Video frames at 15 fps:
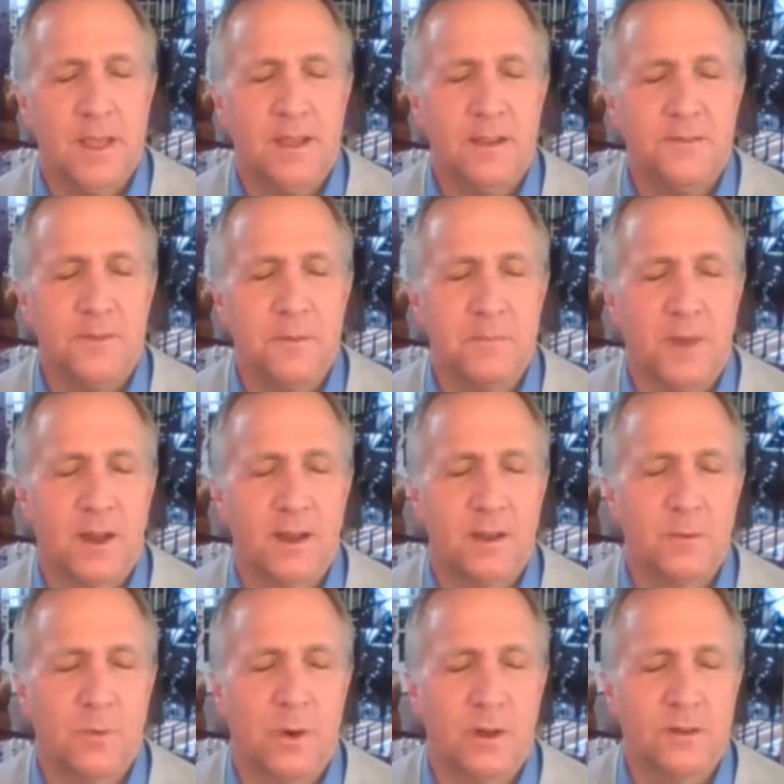And if the
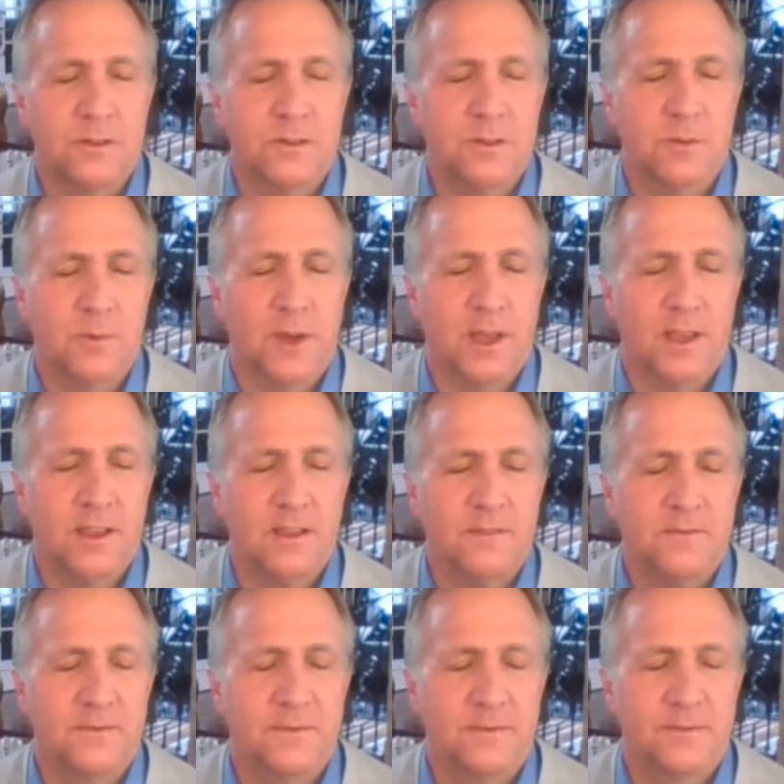mind wanders
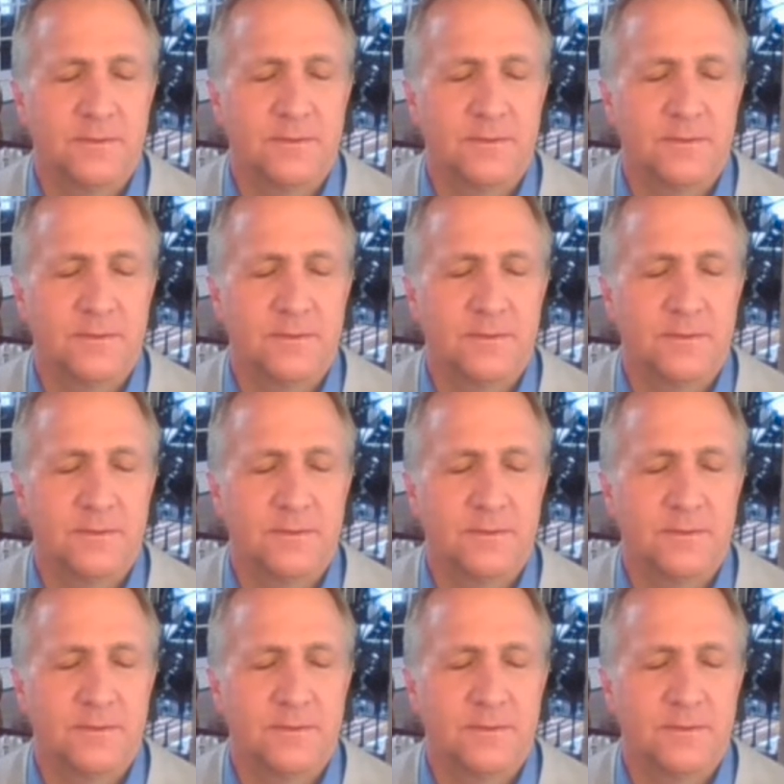away,